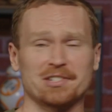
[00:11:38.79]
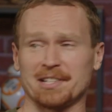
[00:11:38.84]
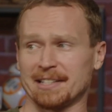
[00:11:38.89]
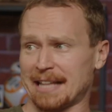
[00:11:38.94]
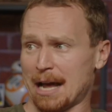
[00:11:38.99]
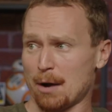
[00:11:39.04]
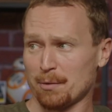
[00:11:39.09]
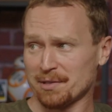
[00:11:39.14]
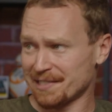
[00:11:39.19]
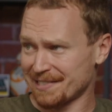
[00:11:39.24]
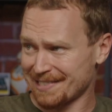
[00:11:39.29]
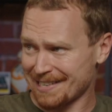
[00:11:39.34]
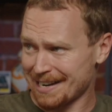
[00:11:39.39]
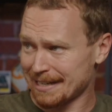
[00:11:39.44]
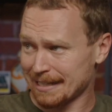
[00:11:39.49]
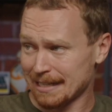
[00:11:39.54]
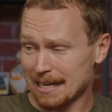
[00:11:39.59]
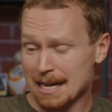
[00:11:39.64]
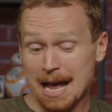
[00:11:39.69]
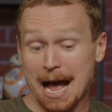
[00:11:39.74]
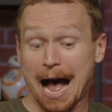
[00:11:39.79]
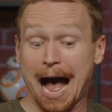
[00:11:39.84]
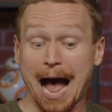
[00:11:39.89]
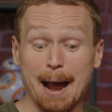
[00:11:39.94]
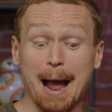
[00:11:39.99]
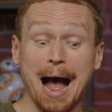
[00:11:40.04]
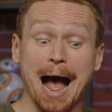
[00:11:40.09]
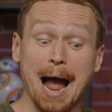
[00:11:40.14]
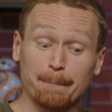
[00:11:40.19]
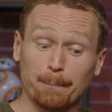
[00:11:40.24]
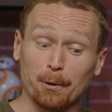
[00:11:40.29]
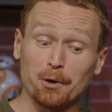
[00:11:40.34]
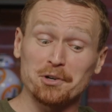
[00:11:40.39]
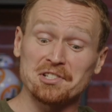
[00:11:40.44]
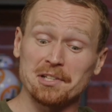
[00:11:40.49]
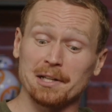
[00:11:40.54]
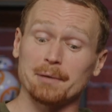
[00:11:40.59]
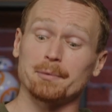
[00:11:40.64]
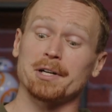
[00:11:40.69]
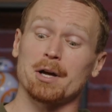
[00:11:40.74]
Like, that yeah. was exciting. Yeah. I, I
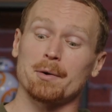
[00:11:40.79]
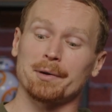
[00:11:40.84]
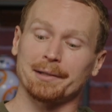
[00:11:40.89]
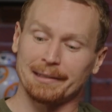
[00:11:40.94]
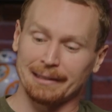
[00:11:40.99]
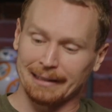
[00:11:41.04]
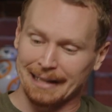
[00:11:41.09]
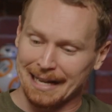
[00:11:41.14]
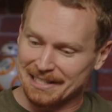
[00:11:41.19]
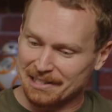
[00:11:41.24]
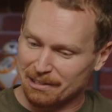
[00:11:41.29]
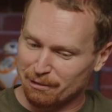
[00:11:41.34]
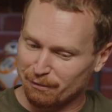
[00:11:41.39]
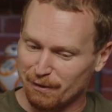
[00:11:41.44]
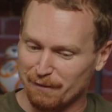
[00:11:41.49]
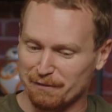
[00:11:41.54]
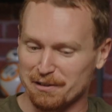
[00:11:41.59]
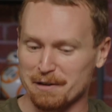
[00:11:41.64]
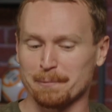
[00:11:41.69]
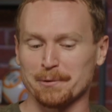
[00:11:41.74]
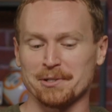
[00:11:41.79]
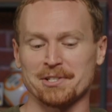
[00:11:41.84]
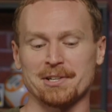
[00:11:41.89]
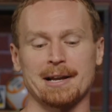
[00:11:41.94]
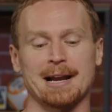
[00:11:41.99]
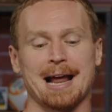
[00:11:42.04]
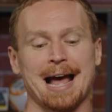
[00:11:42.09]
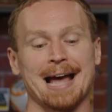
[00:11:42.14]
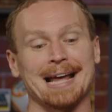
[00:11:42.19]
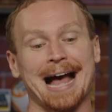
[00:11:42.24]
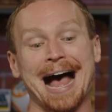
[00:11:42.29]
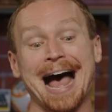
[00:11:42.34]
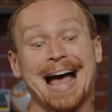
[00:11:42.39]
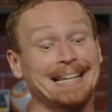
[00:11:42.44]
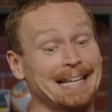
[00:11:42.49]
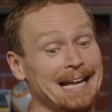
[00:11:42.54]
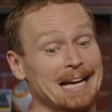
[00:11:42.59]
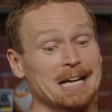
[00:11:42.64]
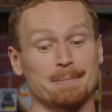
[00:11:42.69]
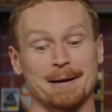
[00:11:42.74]
personally would go a little less than fifty percent. I, I
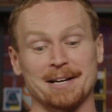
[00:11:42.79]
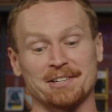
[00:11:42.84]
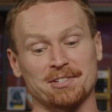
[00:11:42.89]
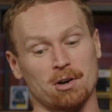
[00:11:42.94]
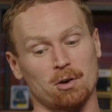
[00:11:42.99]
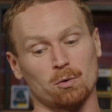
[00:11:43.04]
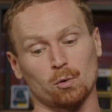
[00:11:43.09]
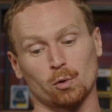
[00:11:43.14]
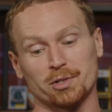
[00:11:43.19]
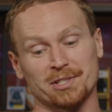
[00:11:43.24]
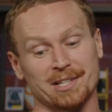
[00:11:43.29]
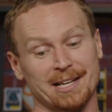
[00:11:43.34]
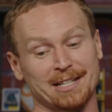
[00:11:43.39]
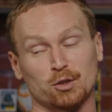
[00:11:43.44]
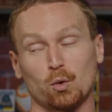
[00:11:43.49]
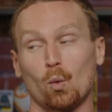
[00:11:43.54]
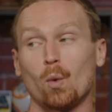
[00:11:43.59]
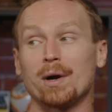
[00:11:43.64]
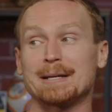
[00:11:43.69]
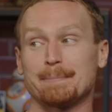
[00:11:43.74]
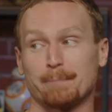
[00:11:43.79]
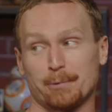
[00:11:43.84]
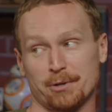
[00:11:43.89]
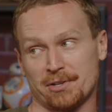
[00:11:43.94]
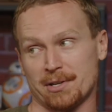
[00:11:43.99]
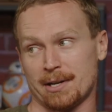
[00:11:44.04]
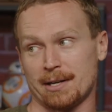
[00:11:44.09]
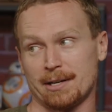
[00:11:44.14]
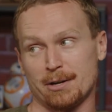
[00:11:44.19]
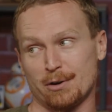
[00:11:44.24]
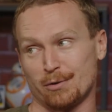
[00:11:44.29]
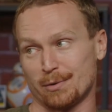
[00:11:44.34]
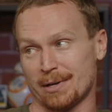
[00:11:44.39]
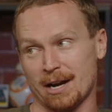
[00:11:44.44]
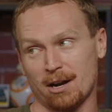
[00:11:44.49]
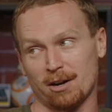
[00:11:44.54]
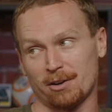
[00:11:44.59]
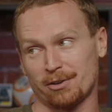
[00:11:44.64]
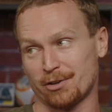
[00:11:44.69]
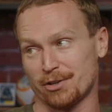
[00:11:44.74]
like my Star Wars, like, twenty percent known
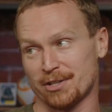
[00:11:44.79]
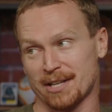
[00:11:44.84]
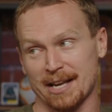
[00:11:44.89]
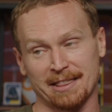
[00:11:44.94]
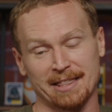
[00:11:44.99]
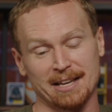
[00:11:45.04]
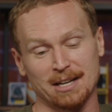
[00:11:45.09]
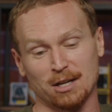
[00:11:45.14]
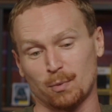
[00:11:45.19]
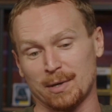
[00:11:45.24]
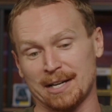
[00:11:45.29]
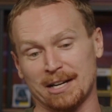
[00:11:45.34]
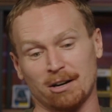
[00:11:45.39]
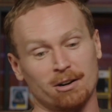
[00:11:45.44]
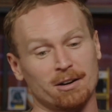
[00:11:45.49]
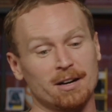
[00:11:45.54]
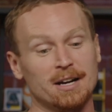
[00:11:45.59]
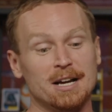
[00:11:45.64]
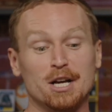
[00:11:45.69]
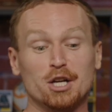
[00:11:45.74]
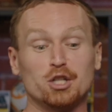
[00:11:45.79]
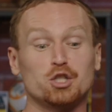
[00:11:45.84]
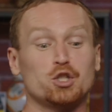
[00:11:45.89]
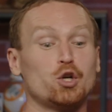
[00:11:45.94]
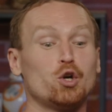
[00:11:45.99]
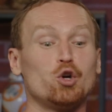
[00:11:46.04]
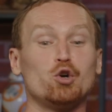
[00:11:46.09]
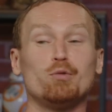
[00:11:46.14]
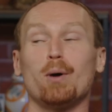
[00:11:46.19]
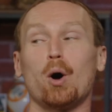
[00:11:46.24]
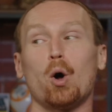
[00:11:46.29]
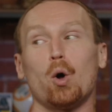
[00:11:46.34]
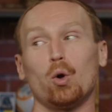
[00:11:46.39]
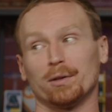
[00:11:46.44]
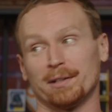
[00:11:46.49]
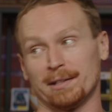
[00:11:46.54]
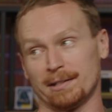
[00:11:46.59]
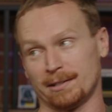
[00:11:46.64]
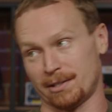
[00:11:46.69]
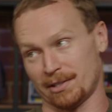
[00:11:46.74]
characters. Yeah. I think we are too
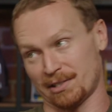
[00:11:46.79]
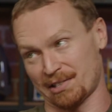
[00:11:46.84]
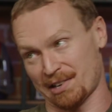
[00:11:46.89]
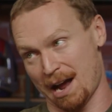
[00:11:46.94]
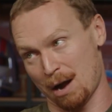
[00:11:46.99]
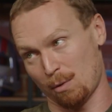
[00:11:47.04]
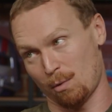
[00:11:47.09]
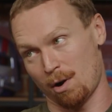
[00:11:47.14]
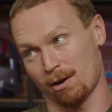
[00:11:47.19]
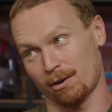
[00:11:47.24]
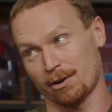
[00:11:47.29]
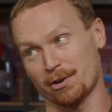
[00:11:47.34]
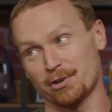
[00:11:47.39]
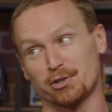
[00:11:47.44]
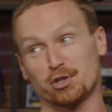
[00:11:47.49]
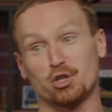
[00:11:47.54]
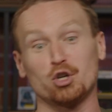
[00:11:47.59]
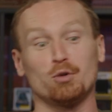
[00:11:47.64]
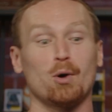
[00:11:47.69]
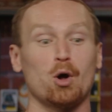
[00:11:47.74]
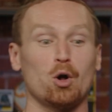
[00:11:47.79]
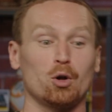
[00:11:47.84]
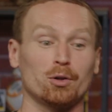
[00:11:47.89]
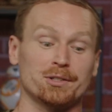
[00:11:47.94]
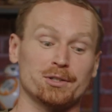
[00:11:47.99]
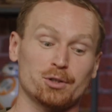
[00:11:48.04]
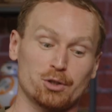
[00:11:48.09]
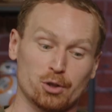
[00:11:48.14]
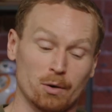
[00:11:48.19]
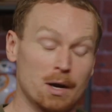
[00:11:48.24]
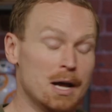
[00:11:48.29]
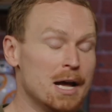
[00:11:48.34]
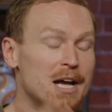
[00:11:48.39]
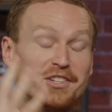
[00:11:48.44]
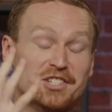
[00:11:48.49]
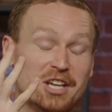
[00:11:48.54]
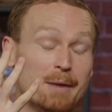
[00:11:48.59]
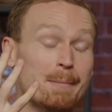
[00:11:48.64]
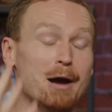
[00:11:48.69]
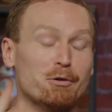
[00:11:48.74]
beholden to Skywalkers, too beholden to...
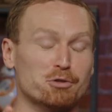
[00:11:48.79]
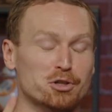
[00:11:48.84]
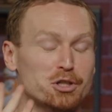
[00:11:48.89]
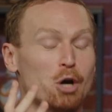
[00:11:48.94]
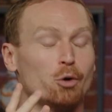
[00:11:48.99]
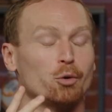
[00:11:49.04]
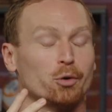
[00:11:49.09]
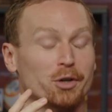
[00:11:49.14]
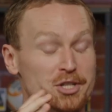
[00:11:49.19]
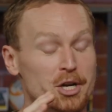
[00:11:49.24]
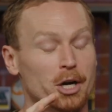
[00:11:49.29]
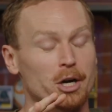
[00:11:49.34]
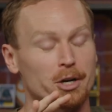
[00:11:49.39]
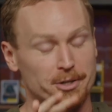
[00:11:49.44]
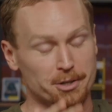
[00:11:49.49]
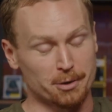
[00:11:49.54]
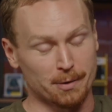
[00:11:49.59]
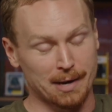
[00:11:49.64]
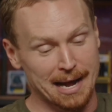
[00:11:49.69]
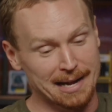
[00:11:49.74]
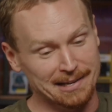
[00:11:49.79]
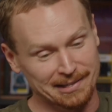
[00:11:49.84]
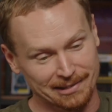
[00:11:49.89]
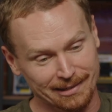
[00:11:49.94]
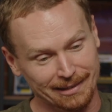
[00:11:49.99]
Somehow Snoke returned, you guys.